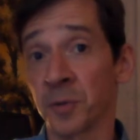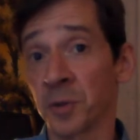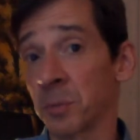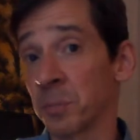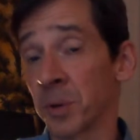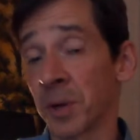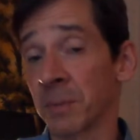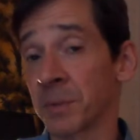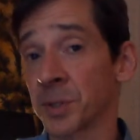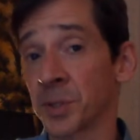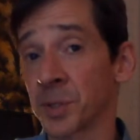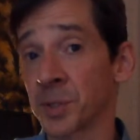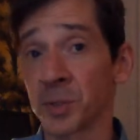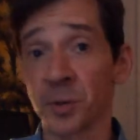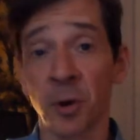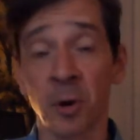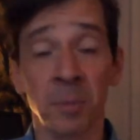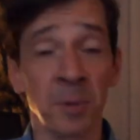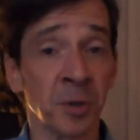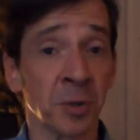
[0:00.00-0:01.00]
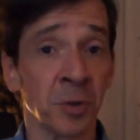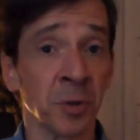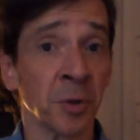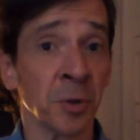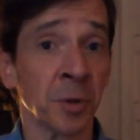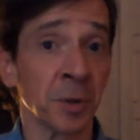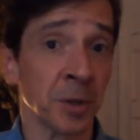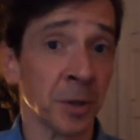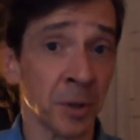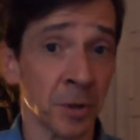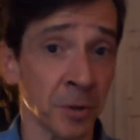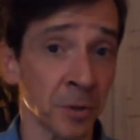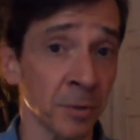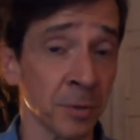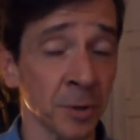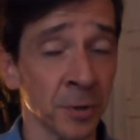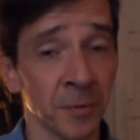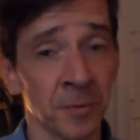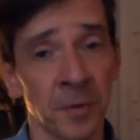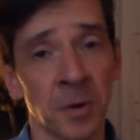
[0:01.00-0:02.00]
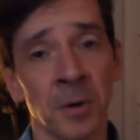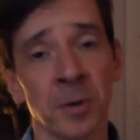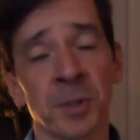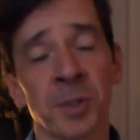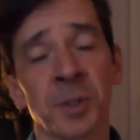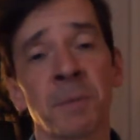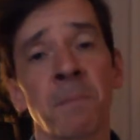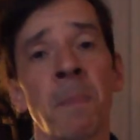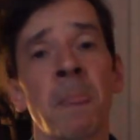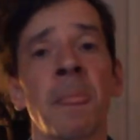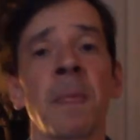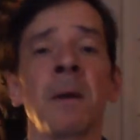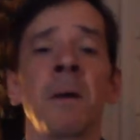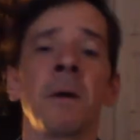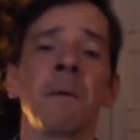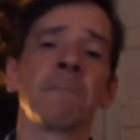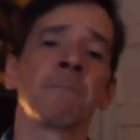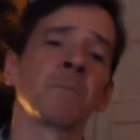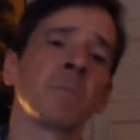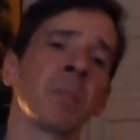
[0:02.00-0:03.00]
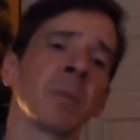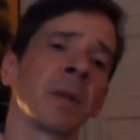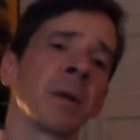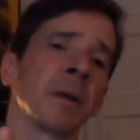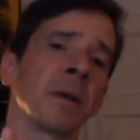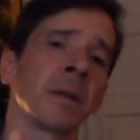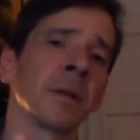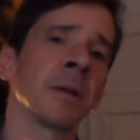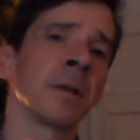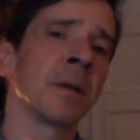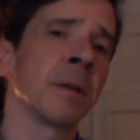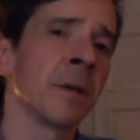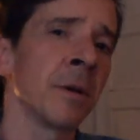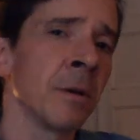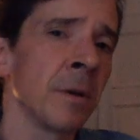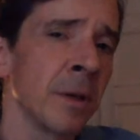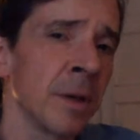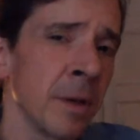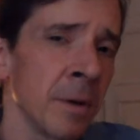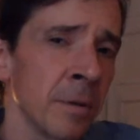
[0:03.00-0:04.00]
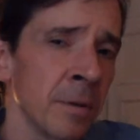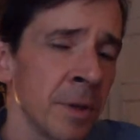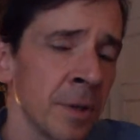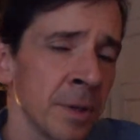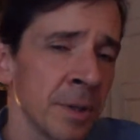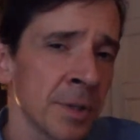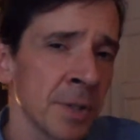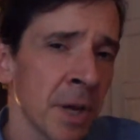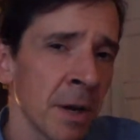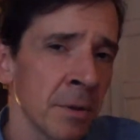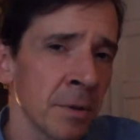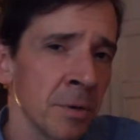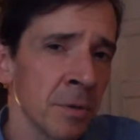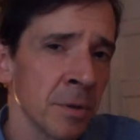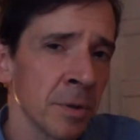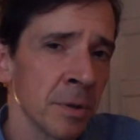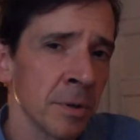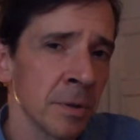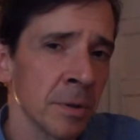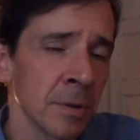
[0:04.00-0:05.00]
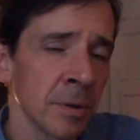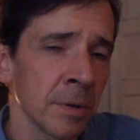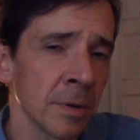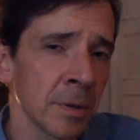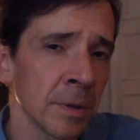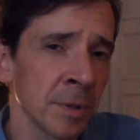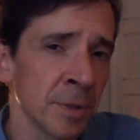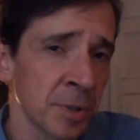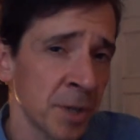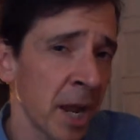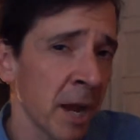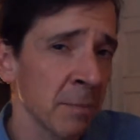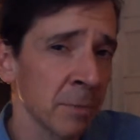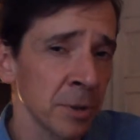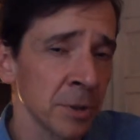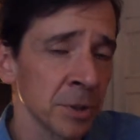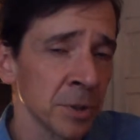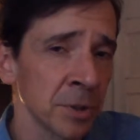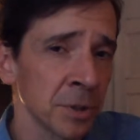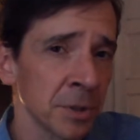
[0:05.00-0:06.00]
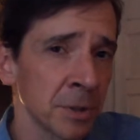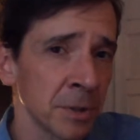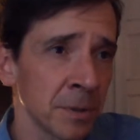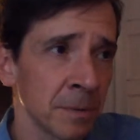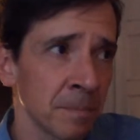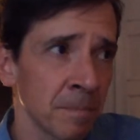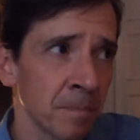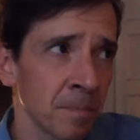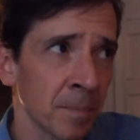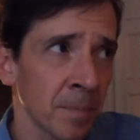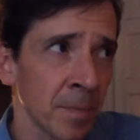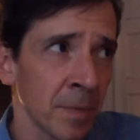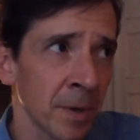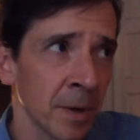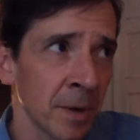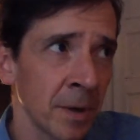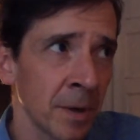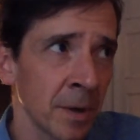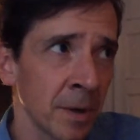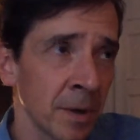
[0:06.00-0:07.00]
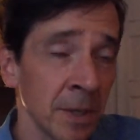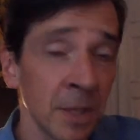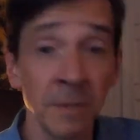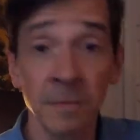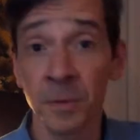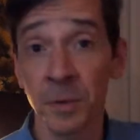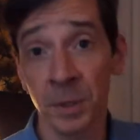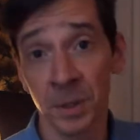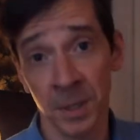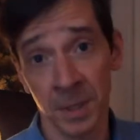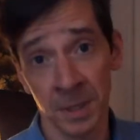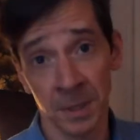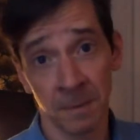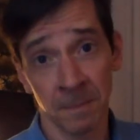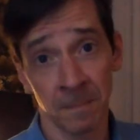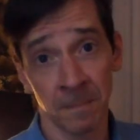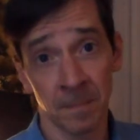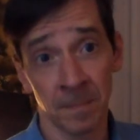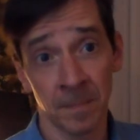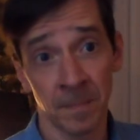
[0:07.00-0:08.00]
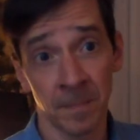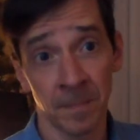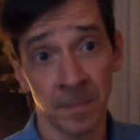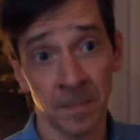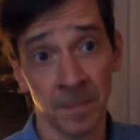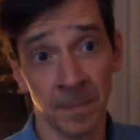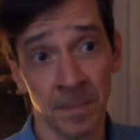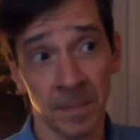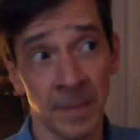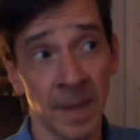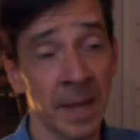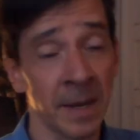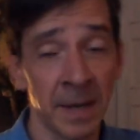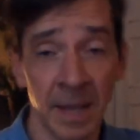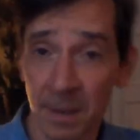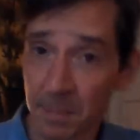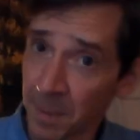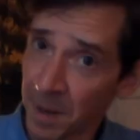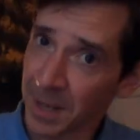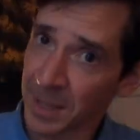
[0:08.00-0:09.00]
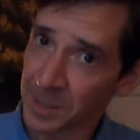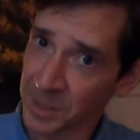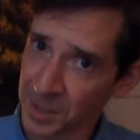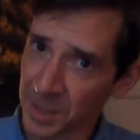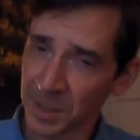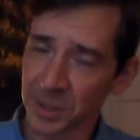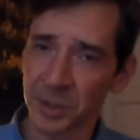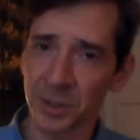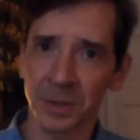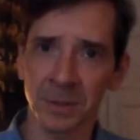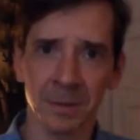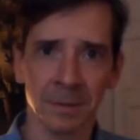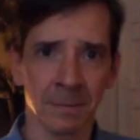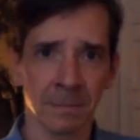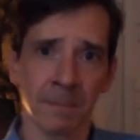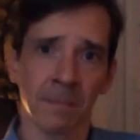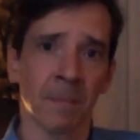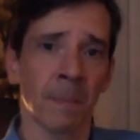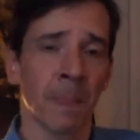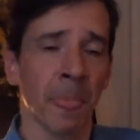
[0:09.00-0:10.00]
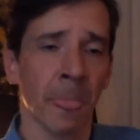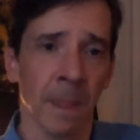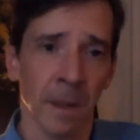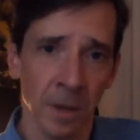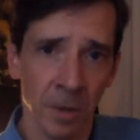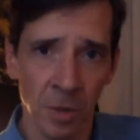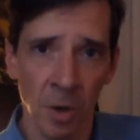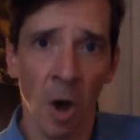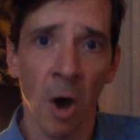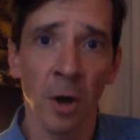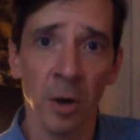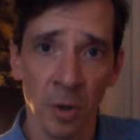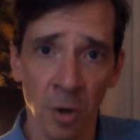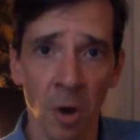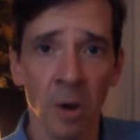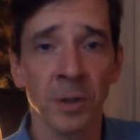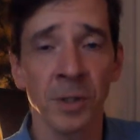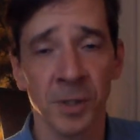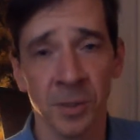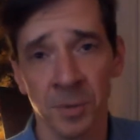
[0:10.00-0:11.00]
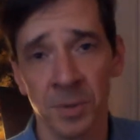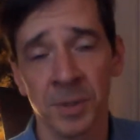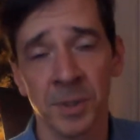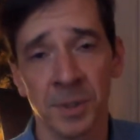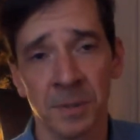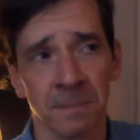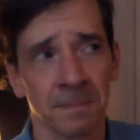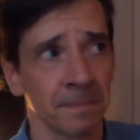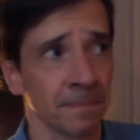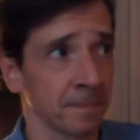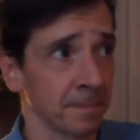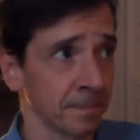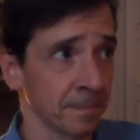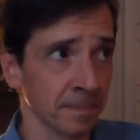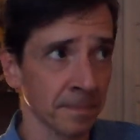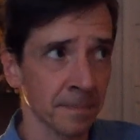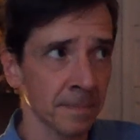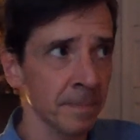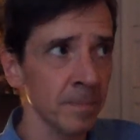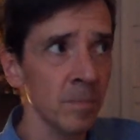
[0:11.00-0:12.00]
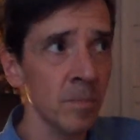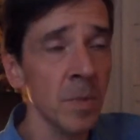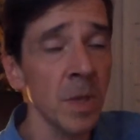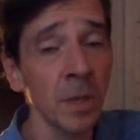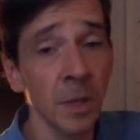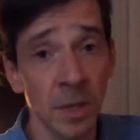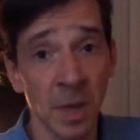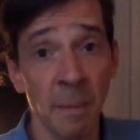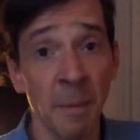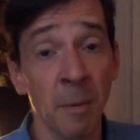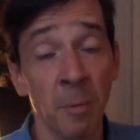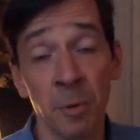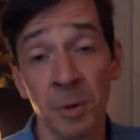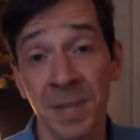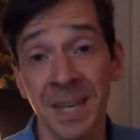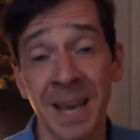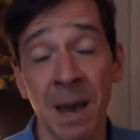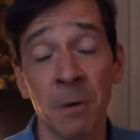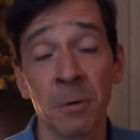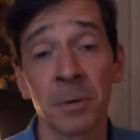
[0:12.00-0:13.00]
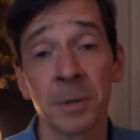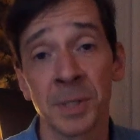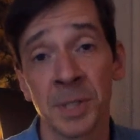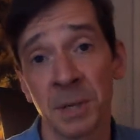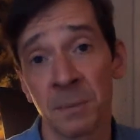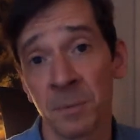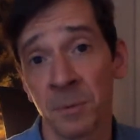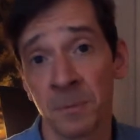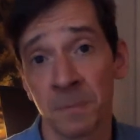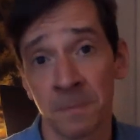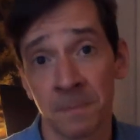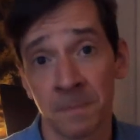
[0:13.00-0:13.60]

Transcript: for the premises to all be true and the conclusion false. Here then is how you can establish invalidity and by extension, non-consequence. Come up with a counterexample,